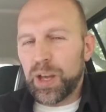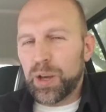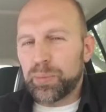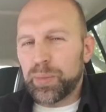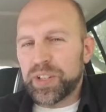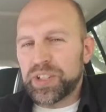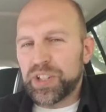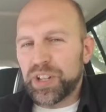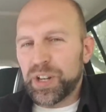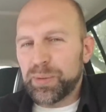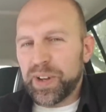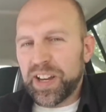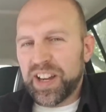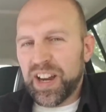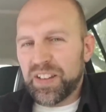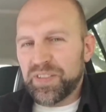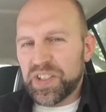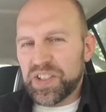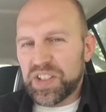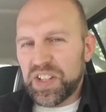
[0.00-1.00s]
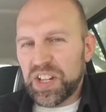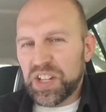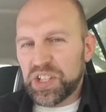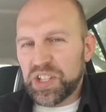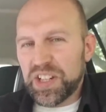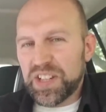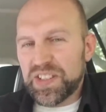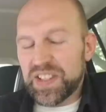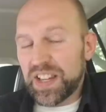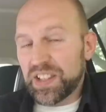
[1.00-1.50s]
But during my
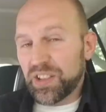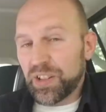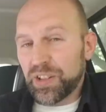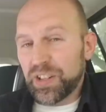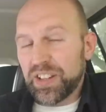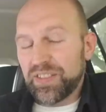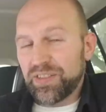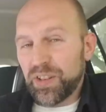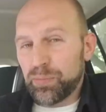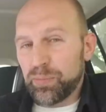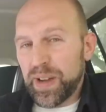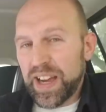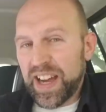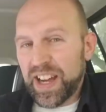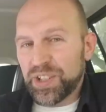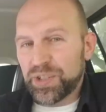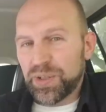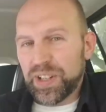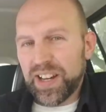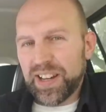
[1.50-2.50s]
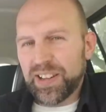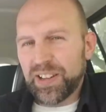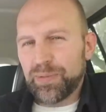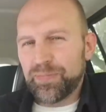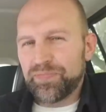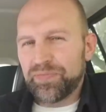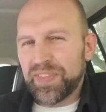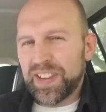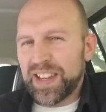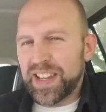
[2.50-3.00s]
conversations and learning from Patrick,
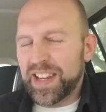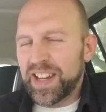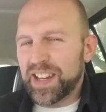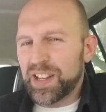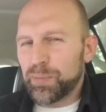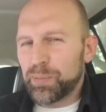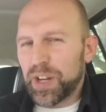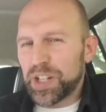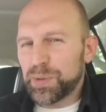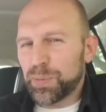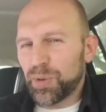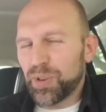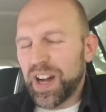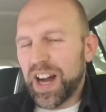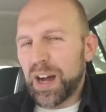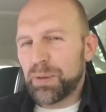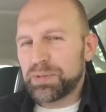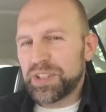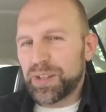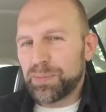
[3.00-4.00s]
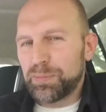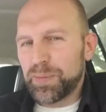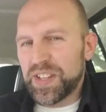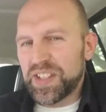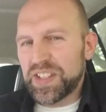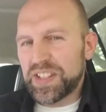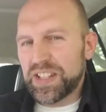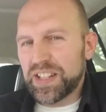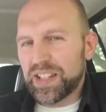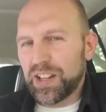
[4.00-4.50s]
he had a much more
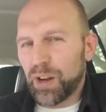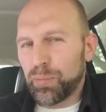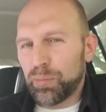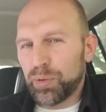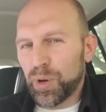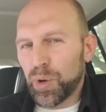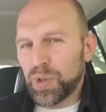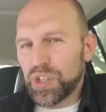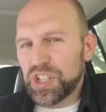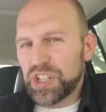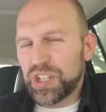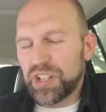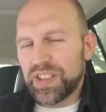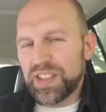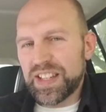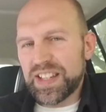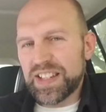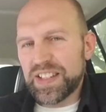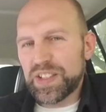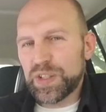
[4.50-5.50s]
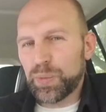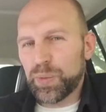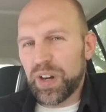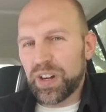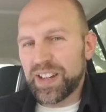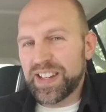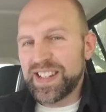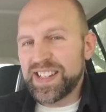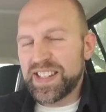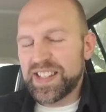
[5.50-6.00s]
optimistic approach to this,
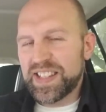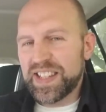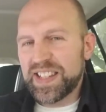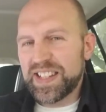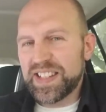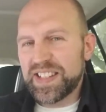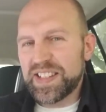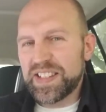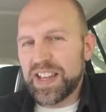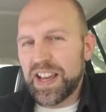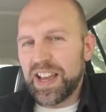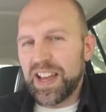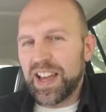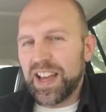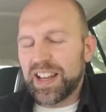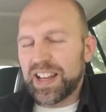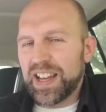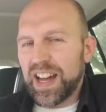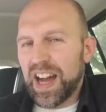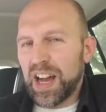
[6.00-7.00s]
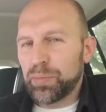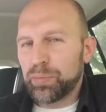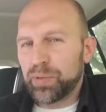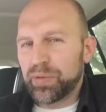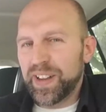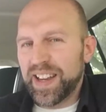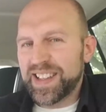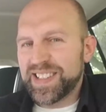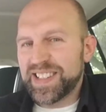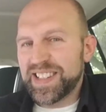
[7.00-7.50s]
where he sees God
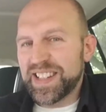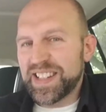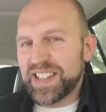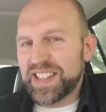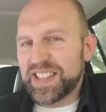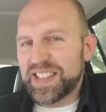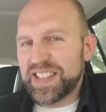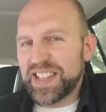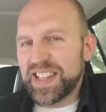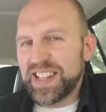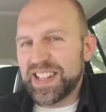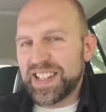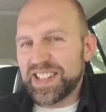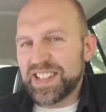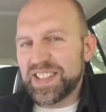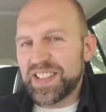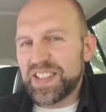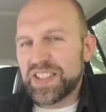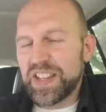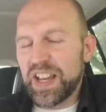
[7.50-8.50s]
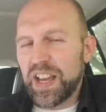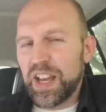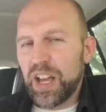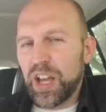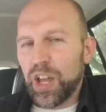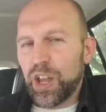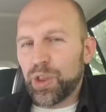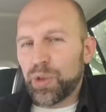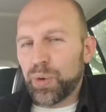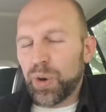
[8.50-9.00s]
planting seeds
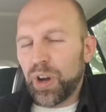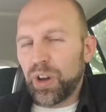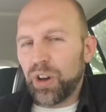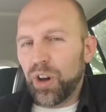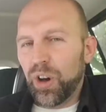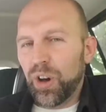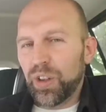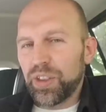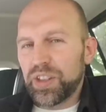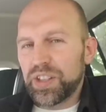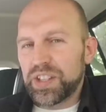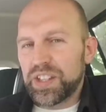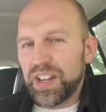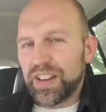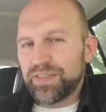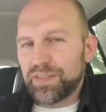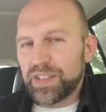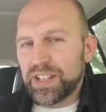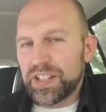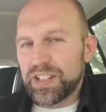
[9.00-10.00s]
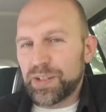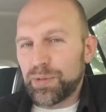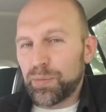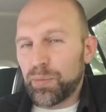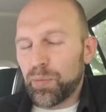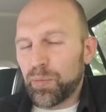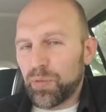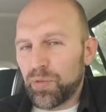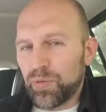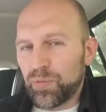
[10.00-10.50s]
throughout all the different
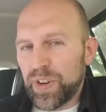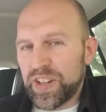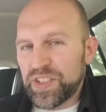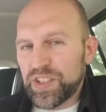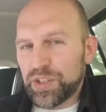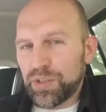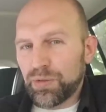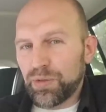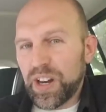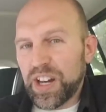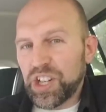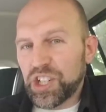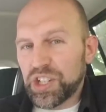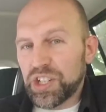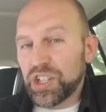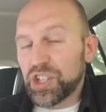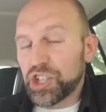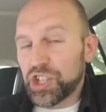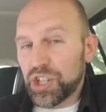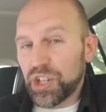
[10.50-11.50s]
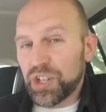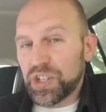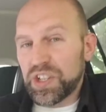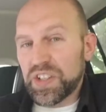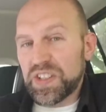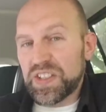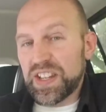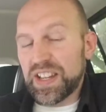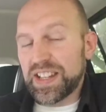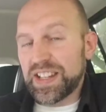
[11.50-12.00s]
restoration
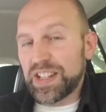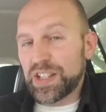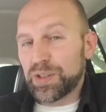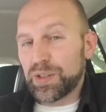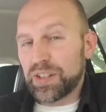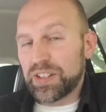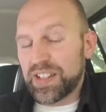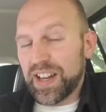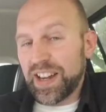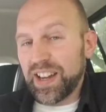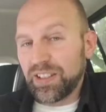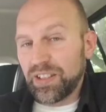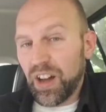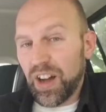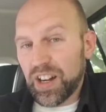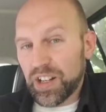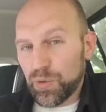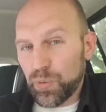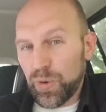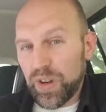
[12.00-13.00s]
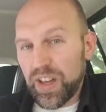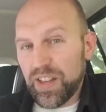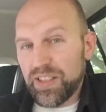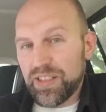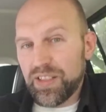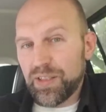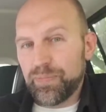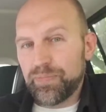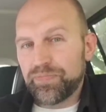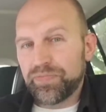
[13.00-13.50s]
churches that he's dialogued
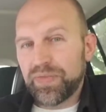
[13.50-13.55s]
with.